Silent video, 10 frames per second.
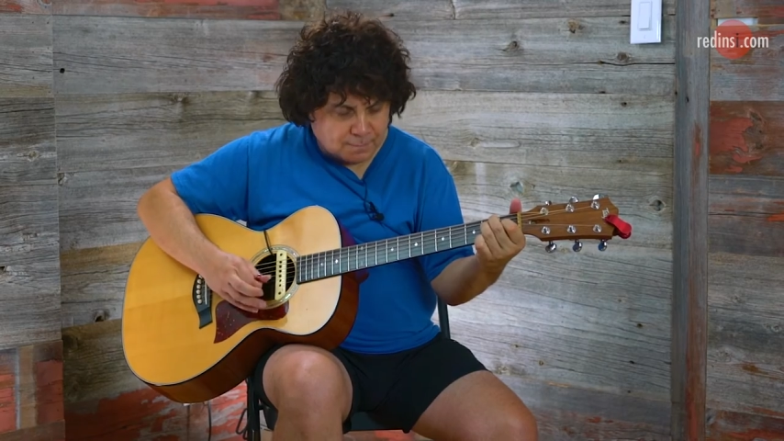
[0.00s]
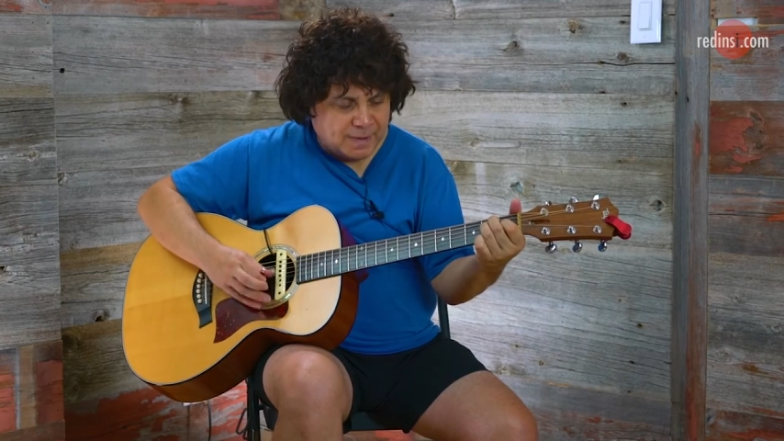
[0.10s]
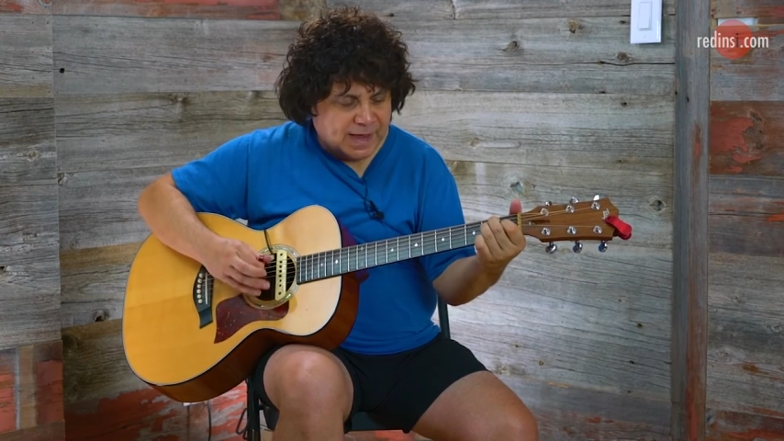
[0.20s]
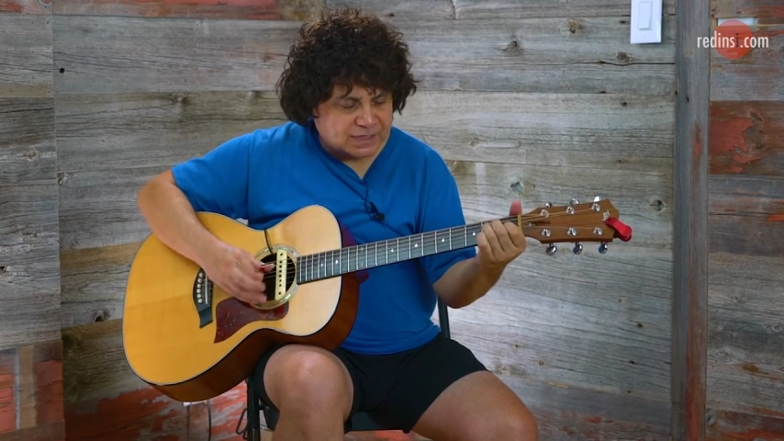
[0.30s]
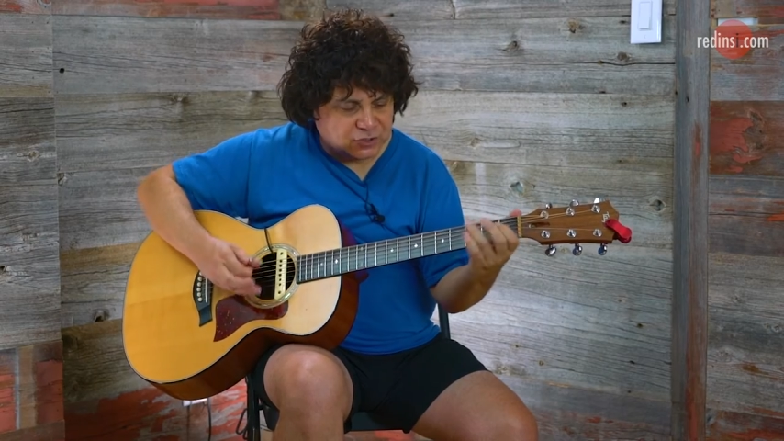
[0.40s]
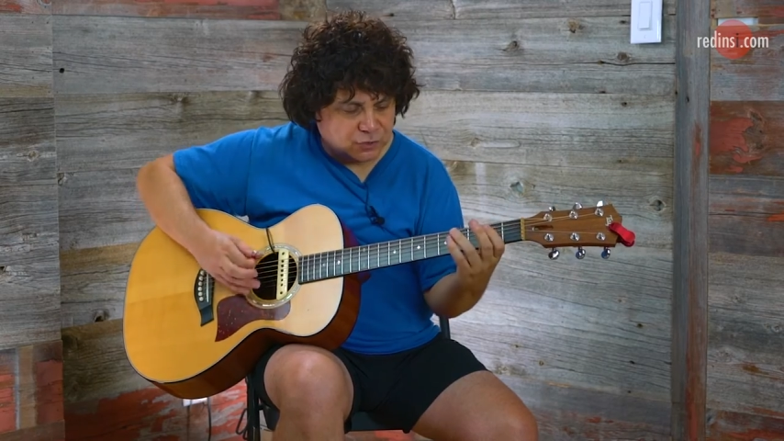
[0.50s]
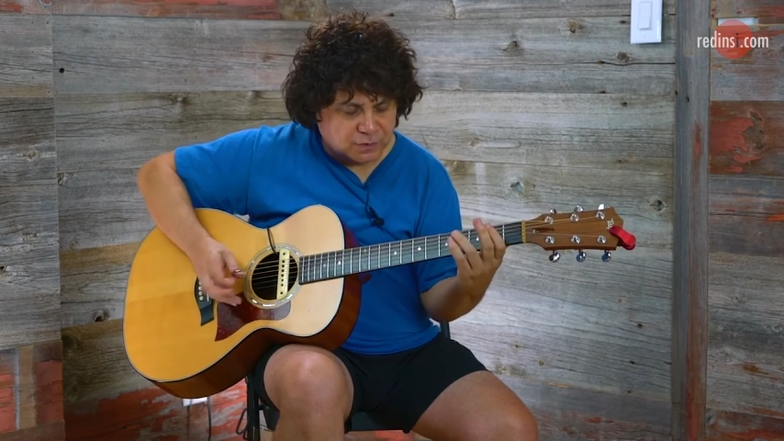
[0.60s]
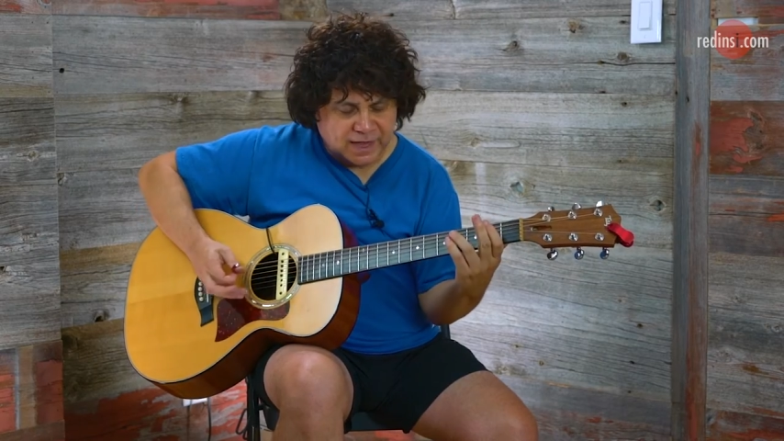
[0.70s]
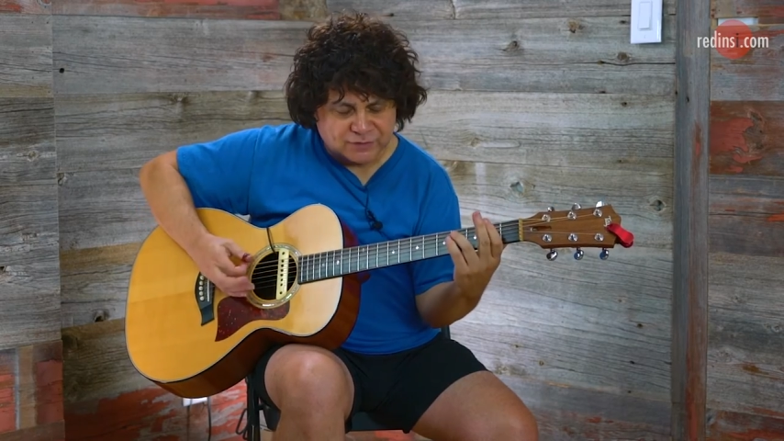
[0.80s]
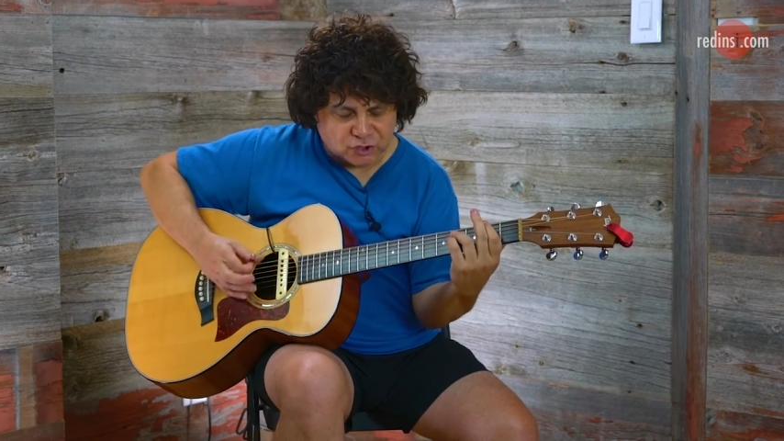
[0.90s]
Back
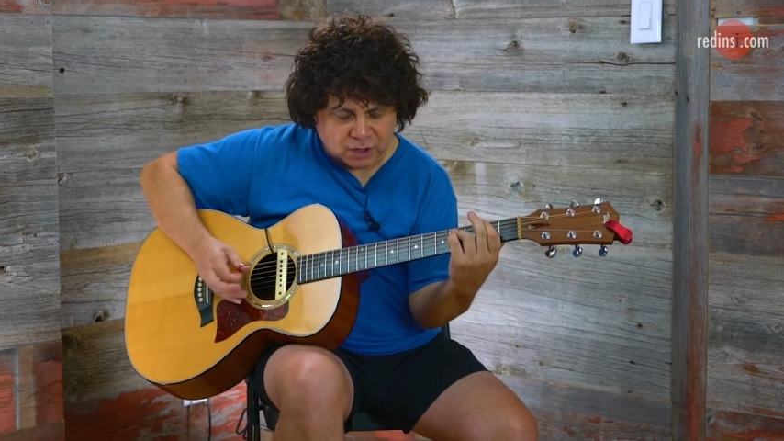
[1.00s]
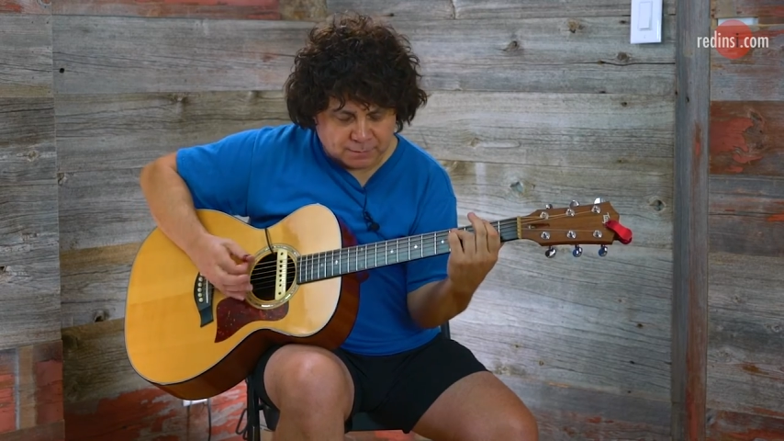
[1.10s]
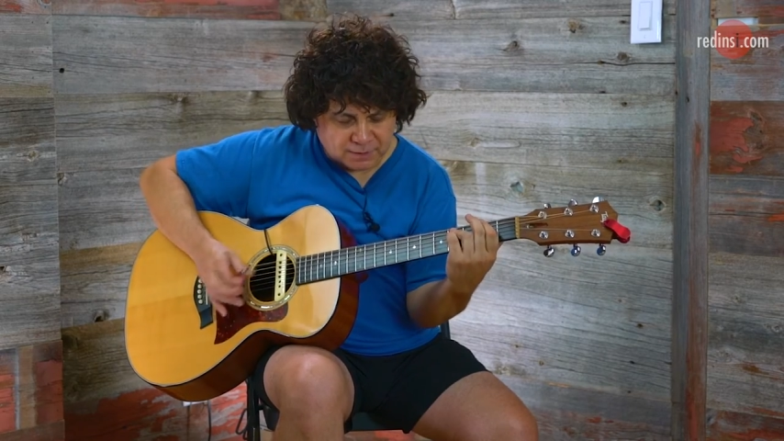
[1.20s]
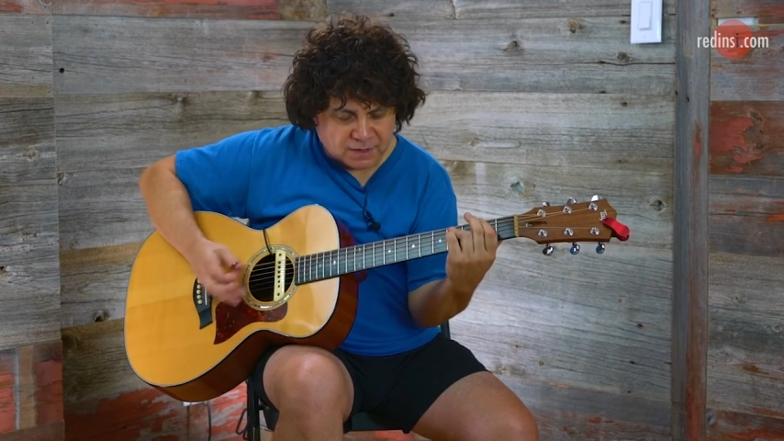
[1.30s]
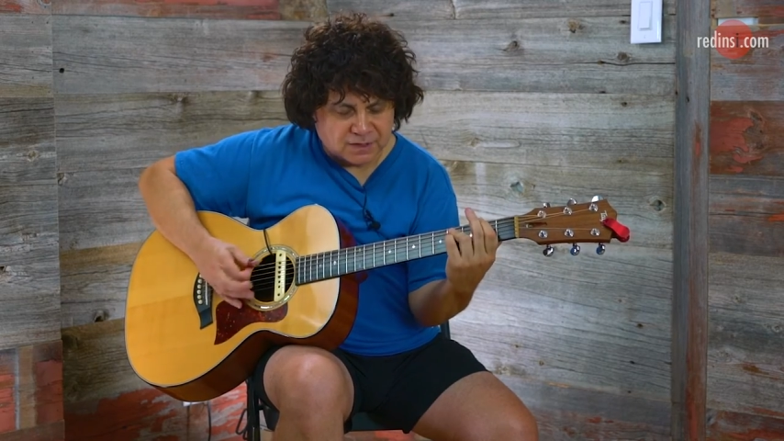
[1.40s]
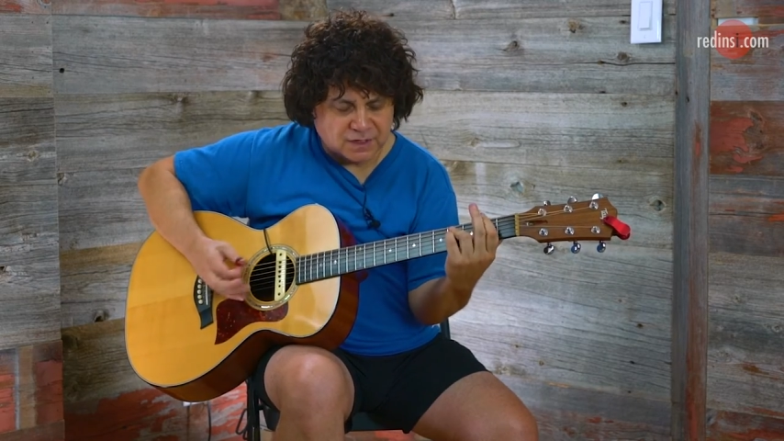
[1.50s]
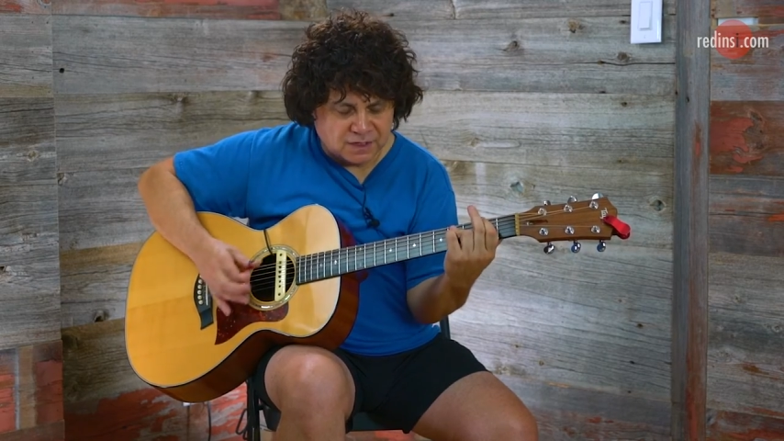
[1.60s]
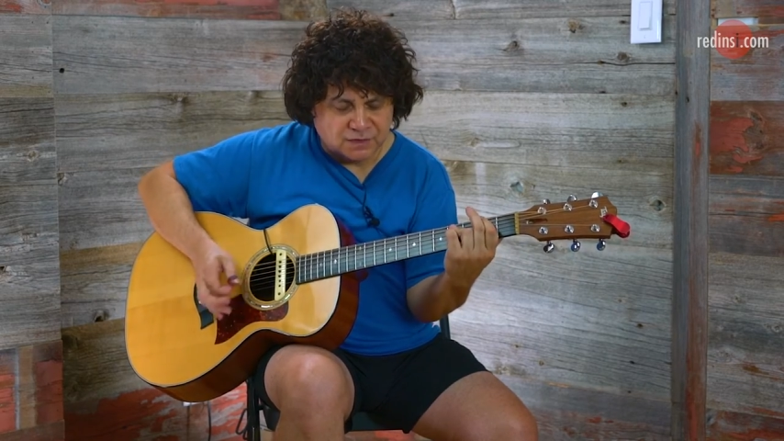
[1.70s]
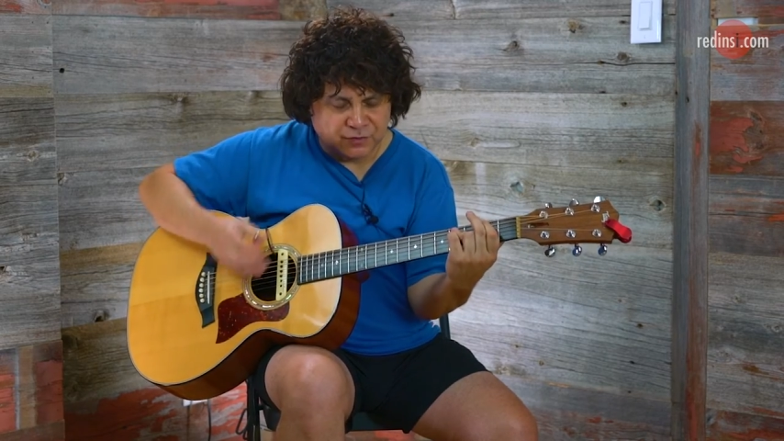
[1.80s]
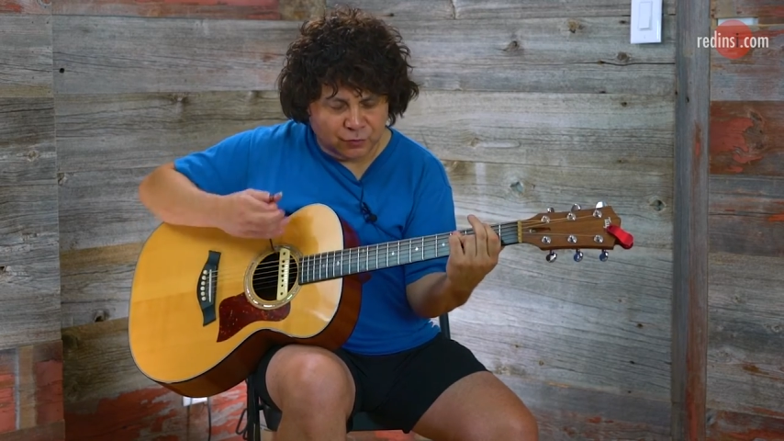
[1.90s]
to F sharp,
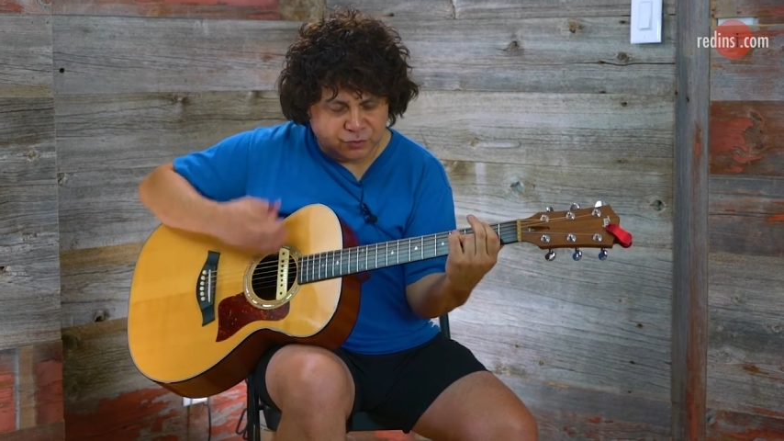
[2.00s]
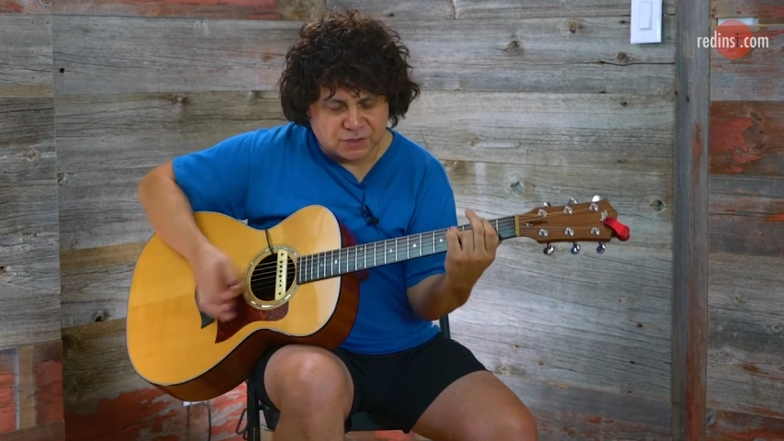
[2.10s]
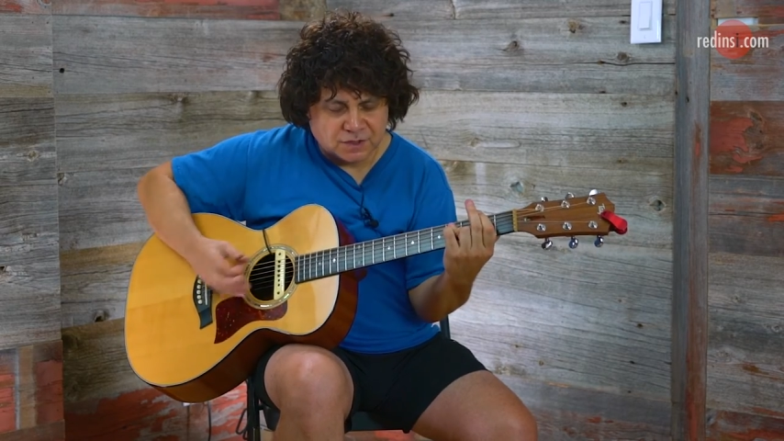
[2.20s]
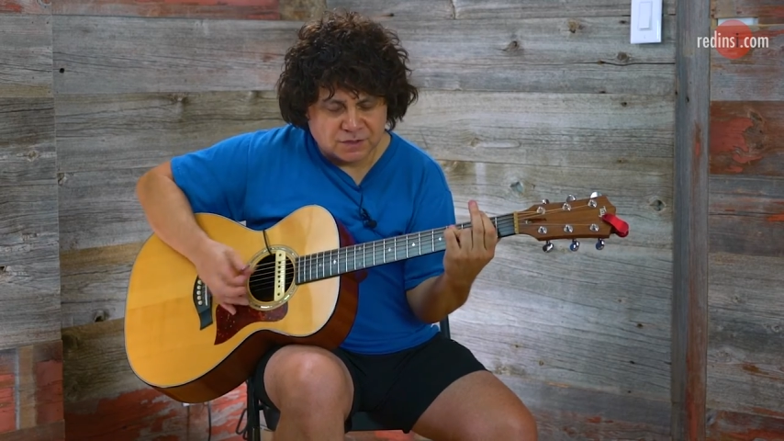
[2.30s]
ethos,